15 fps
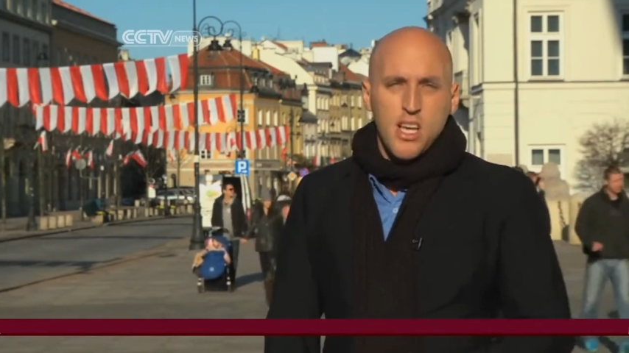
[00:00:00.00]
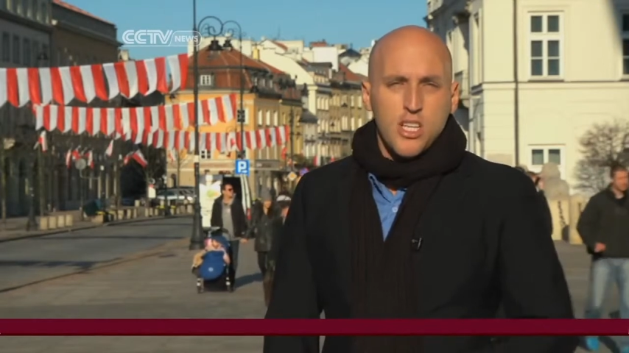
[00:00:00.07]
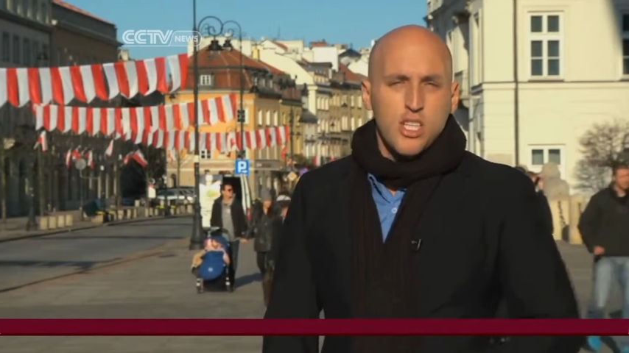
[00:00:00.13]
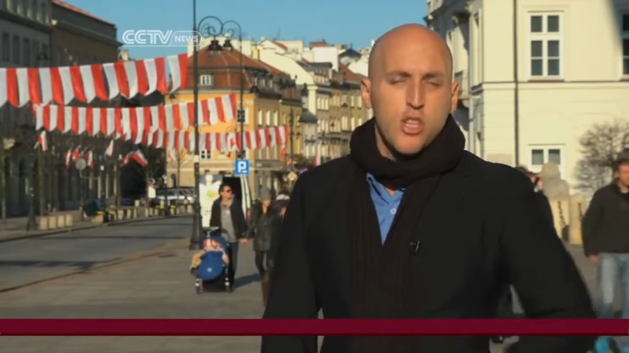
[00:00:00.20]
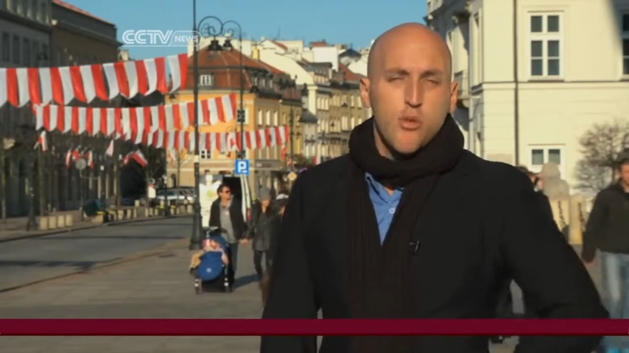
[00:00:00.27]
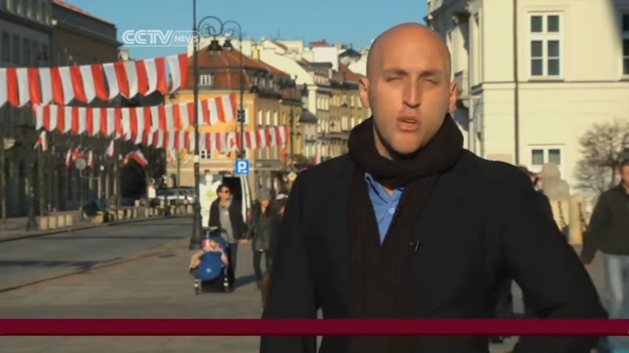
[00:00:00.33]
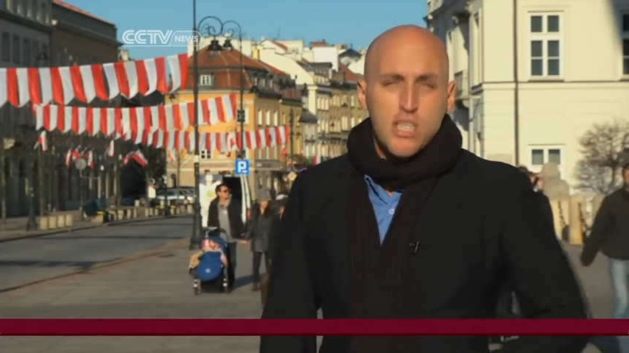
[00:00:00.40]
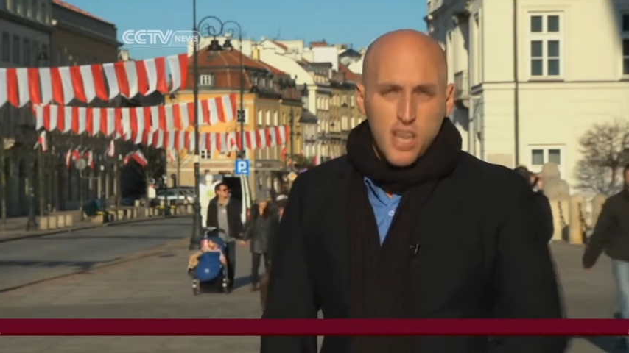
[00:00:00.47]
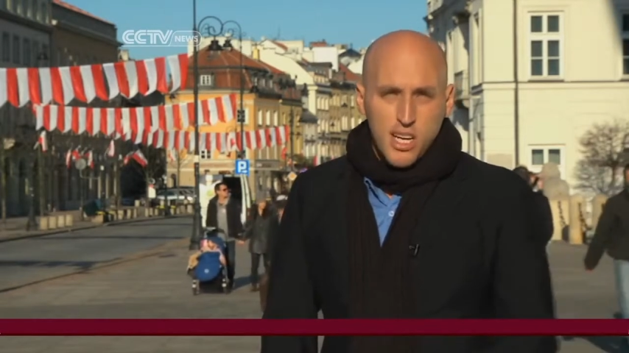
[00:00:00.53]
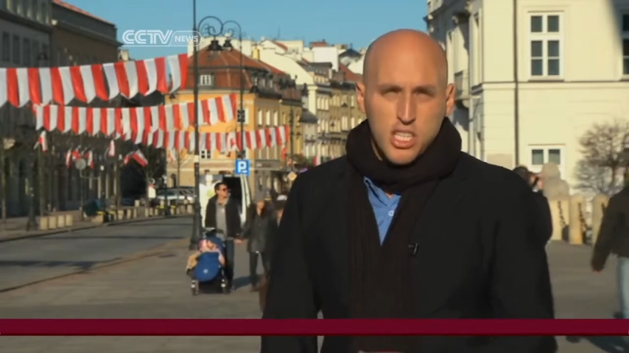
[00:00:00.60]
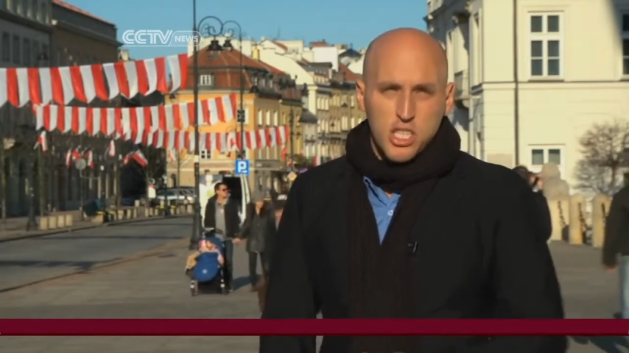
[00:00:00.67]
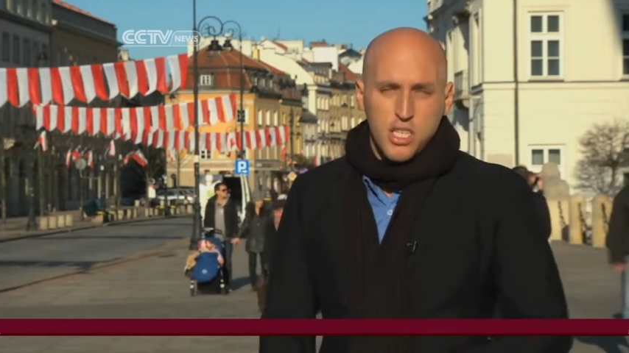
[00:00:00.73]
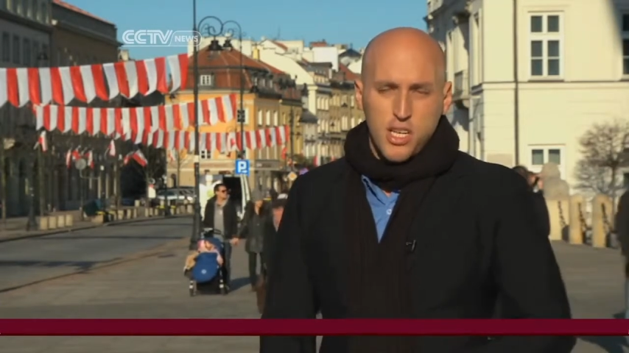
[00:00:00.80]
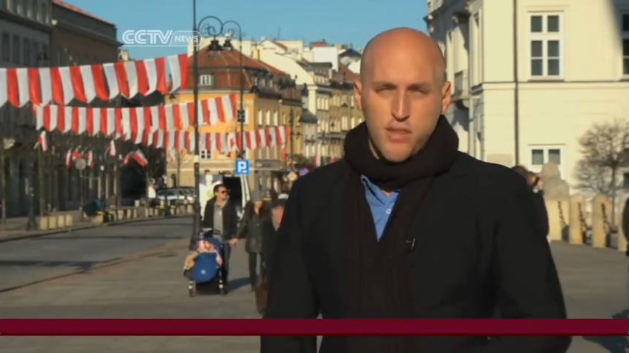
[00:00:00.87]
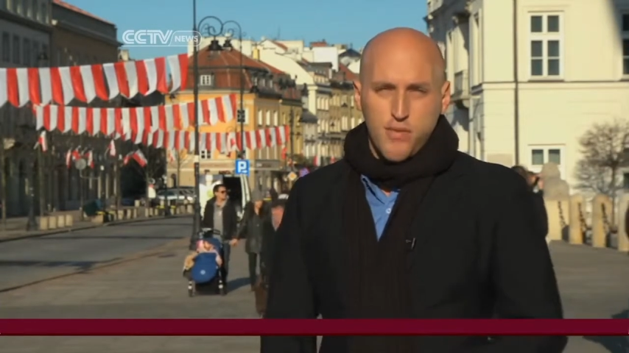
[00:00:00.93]
to the
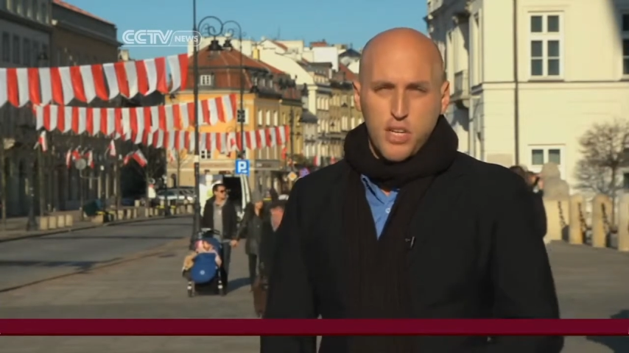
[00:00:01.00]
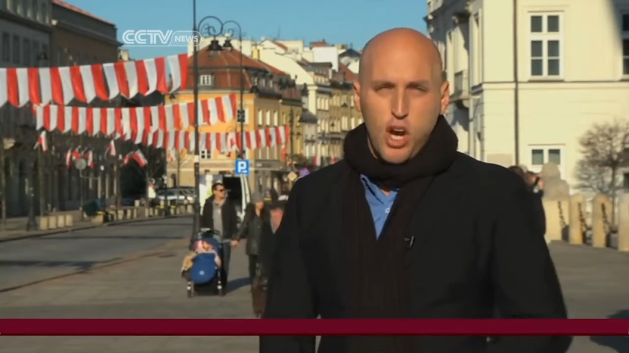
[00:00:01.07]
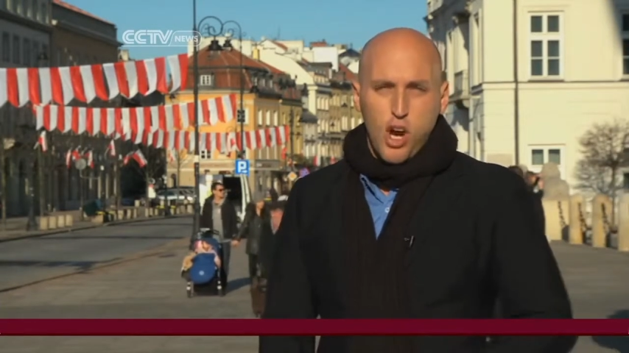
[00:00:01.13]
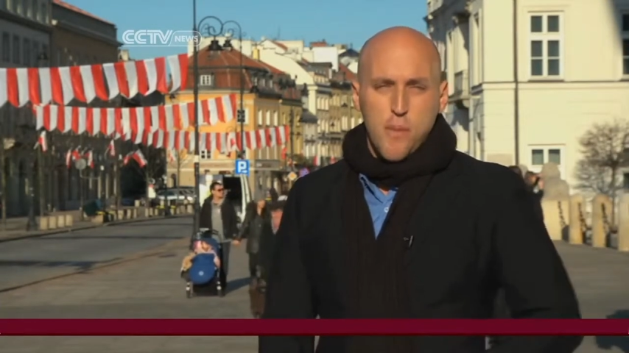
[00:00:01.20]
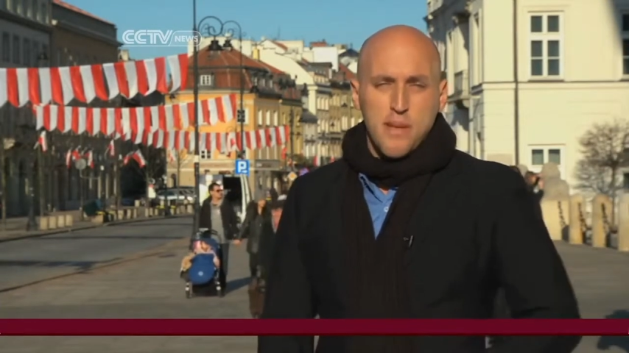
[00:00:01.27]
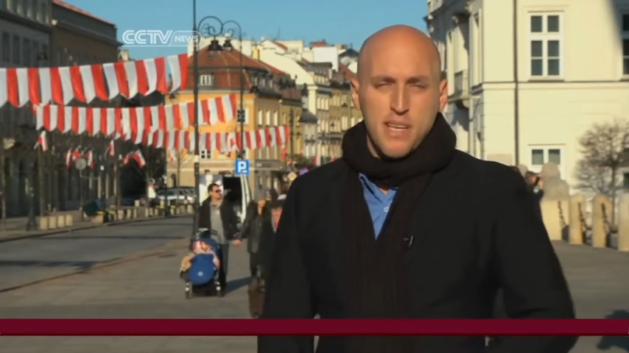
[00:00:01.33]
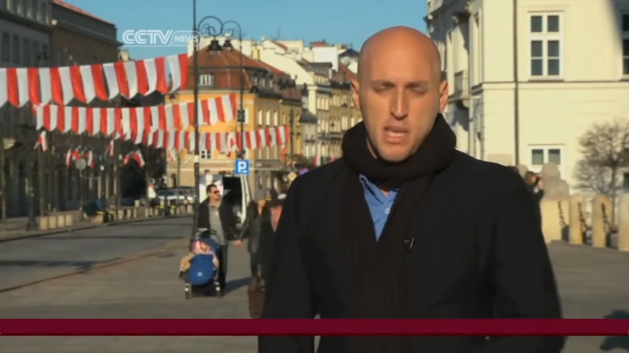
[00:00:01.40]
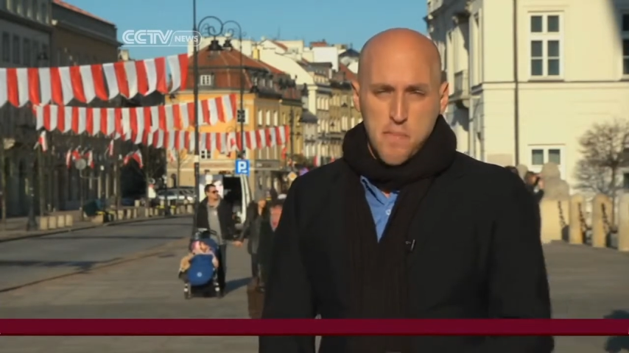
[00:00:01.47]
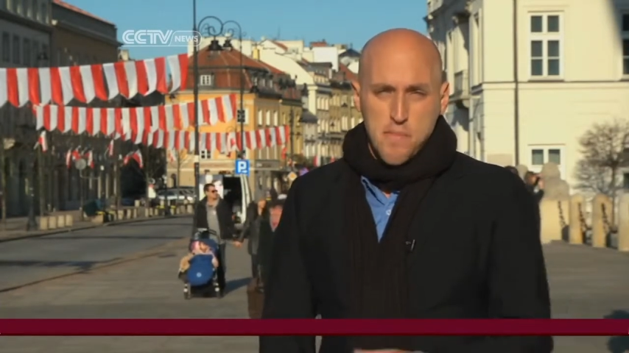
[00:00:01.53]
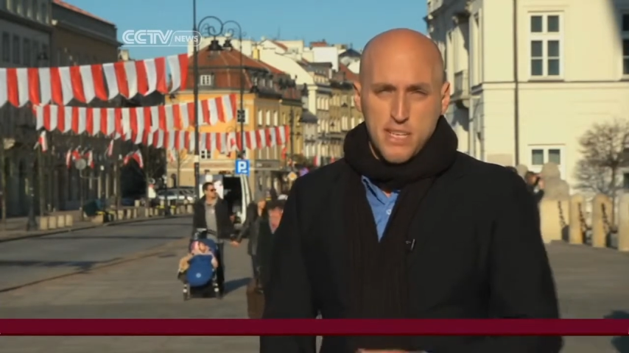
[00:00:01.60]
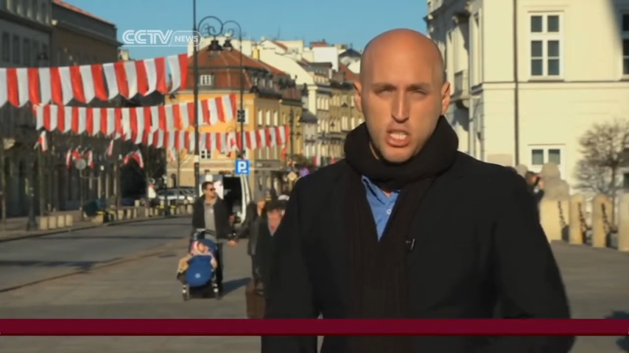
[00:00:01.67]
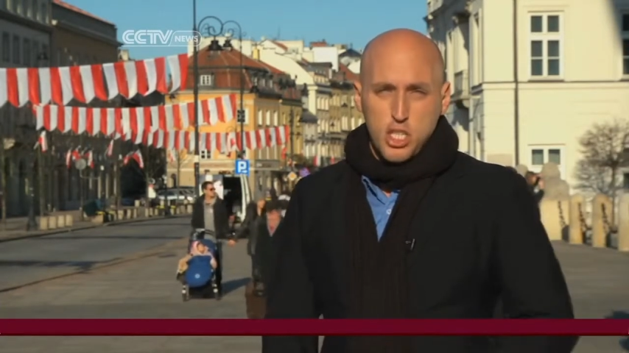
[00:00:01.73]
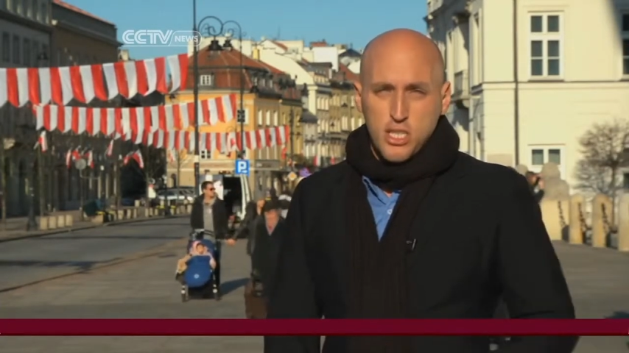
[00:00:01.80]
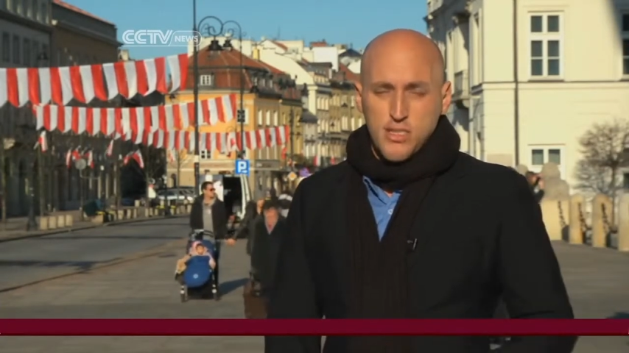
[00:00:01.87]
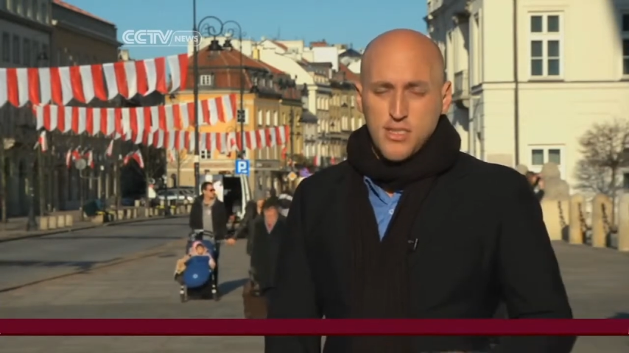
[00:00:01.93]
reduction of carbon
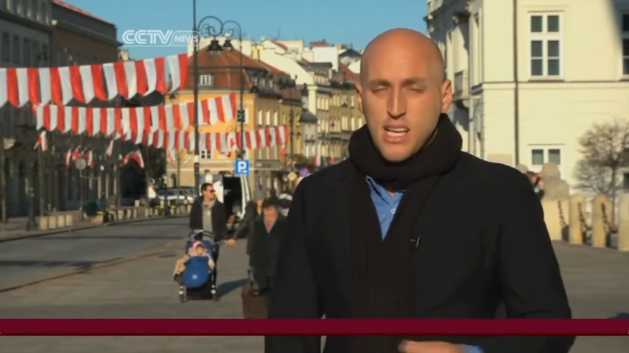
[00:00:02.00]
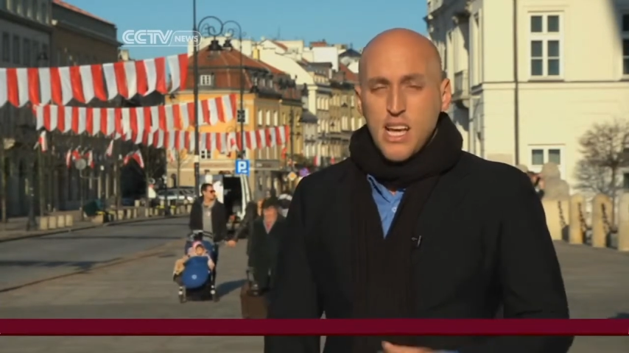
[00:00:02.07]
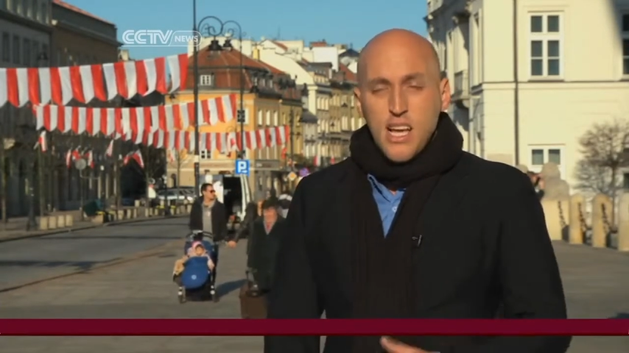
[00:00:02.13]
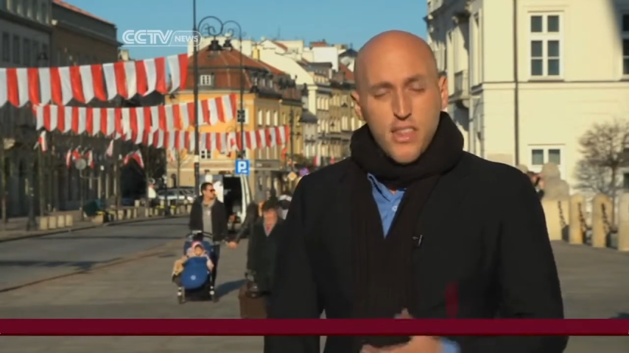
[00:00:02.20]
emissions.